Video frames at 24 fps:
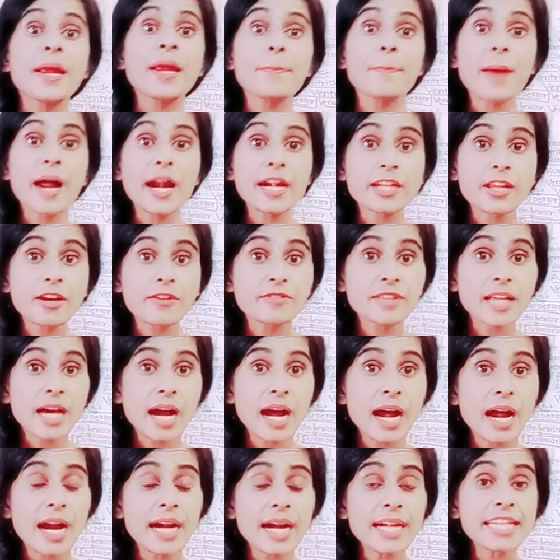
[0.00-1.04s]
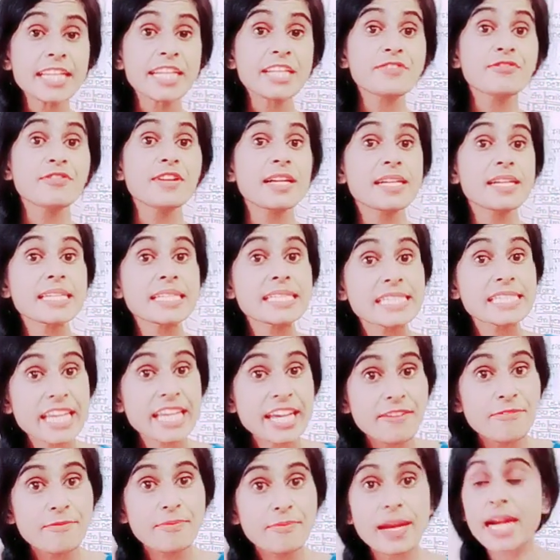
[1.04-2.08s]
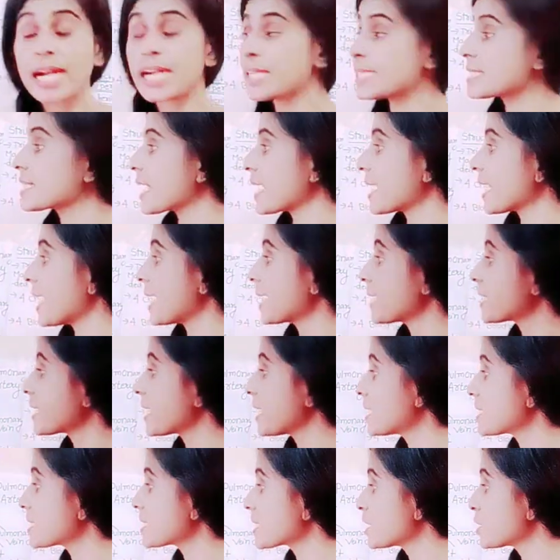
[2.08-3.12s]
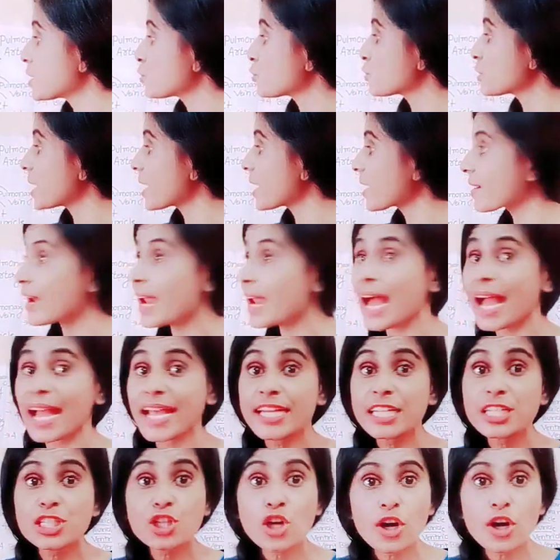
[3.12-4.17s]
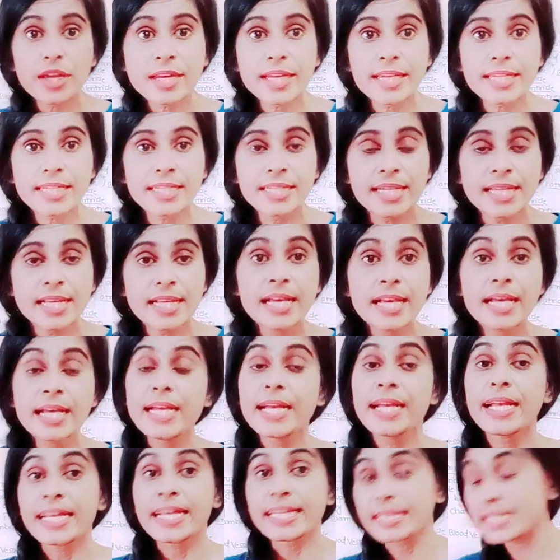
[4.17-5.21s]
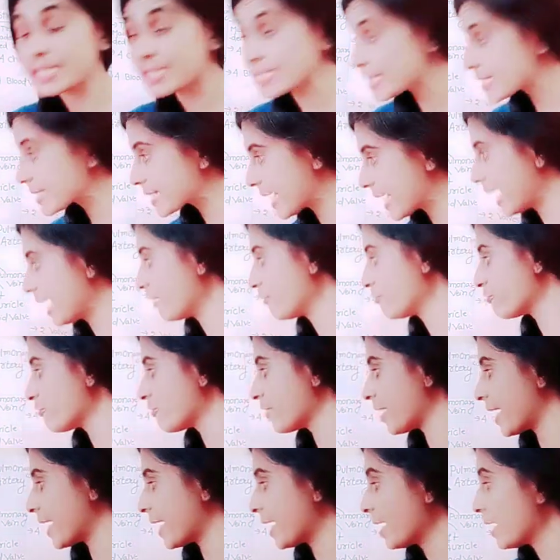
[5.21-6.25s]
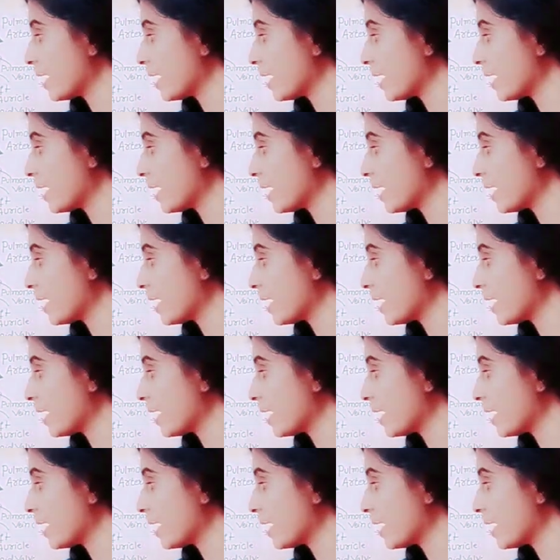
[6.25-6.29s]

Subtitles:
part of the heart, it will receive bloods and enters into the right auricle. In the same way,